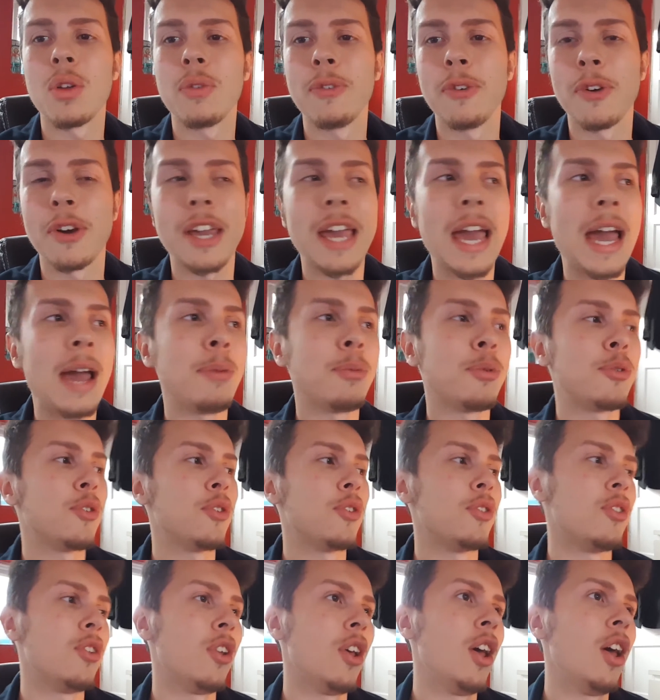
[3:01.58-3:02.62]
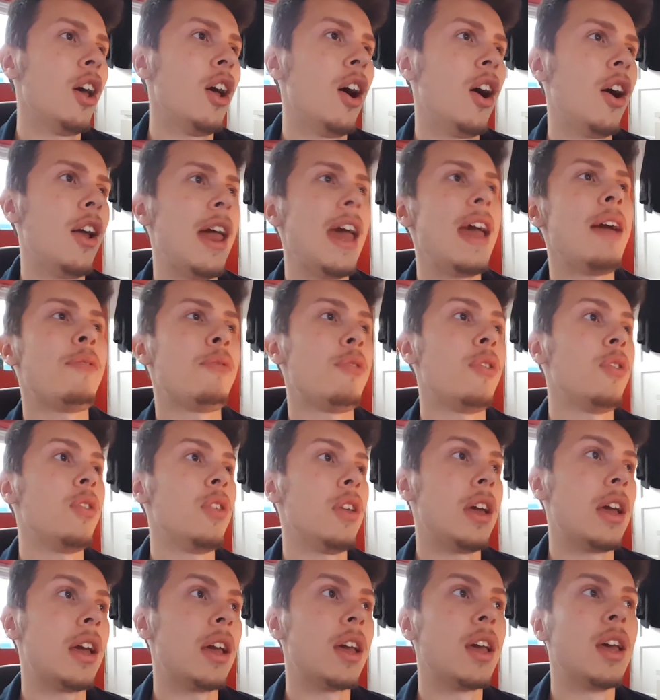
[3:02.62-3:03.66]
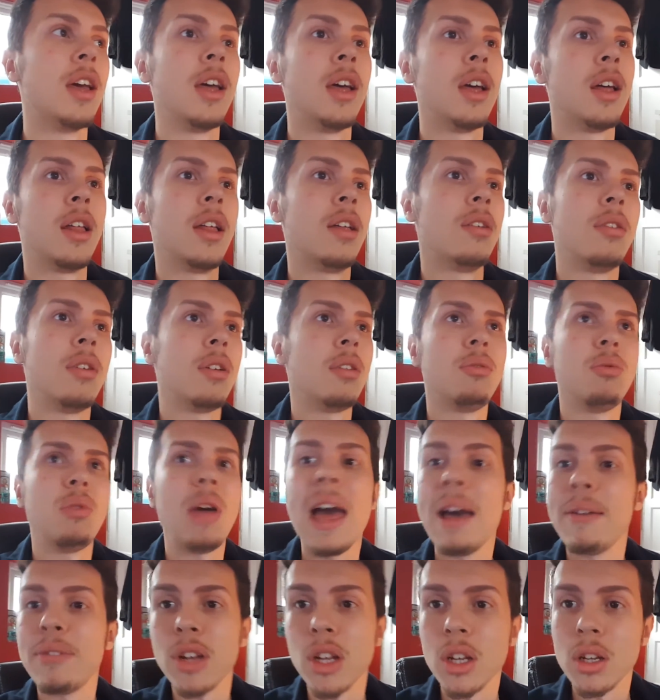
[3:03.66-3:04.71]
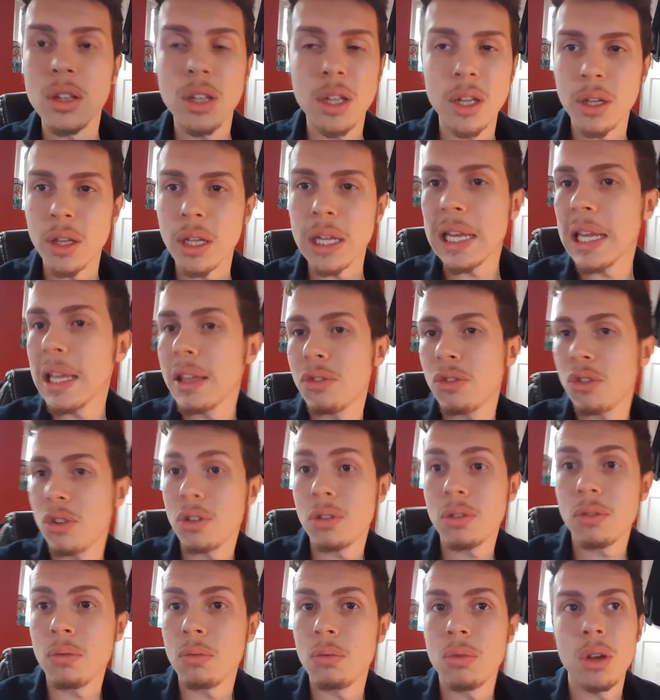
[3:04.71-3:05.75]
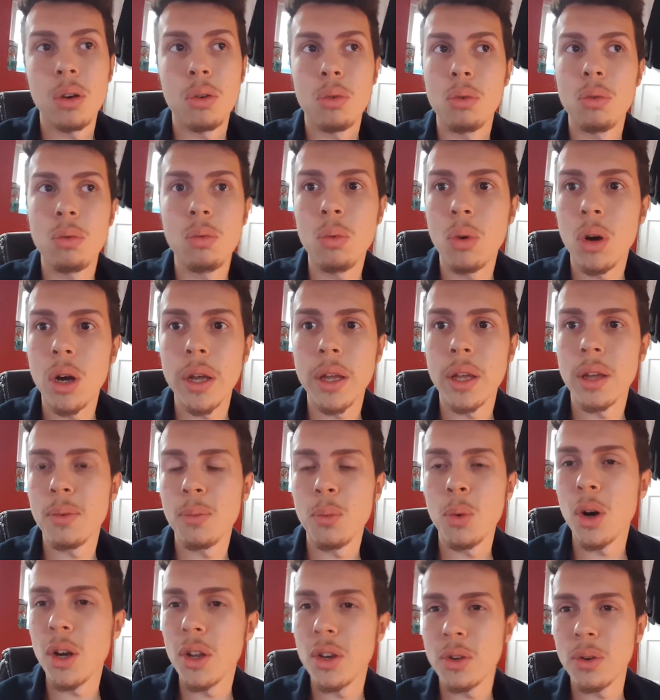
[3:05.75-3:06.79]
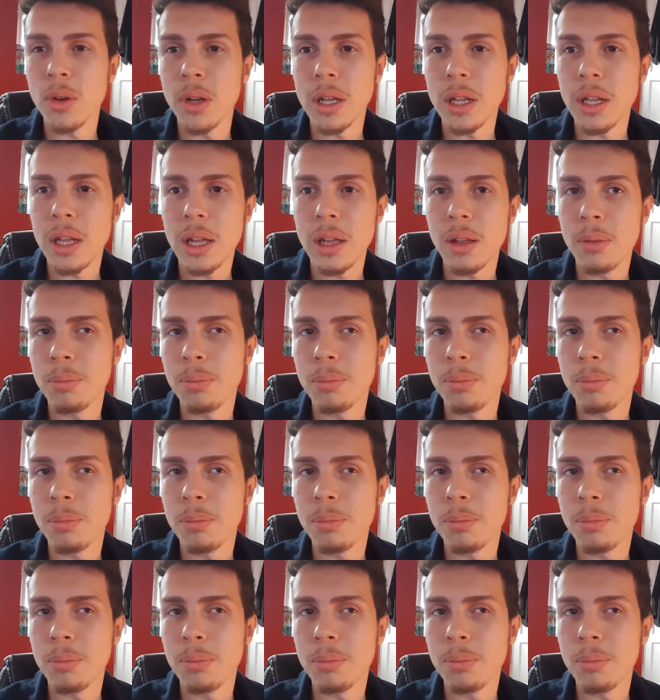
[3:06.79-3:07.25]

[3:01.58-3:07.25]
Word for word: of your captions on everything ever? Like, it's just why? Why do it?